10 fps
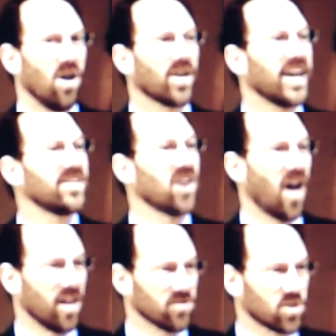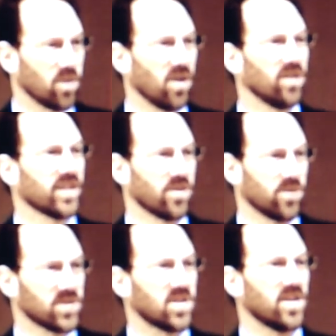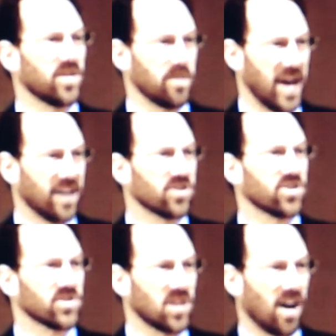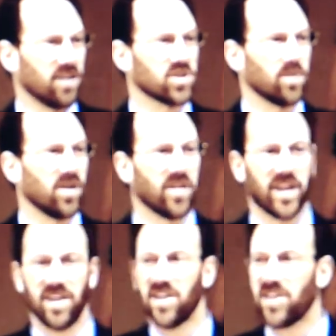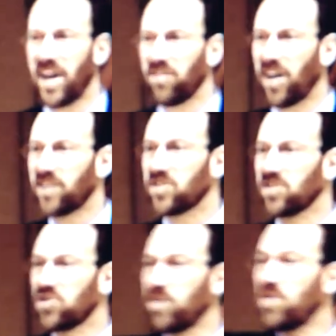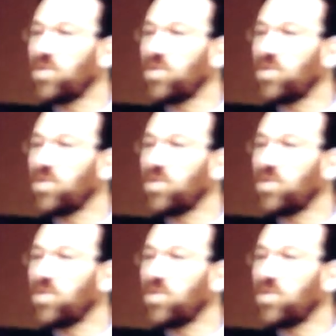Okay, knowledgeable. In other words, the manager is knowledgeable. They have a lot to contribute.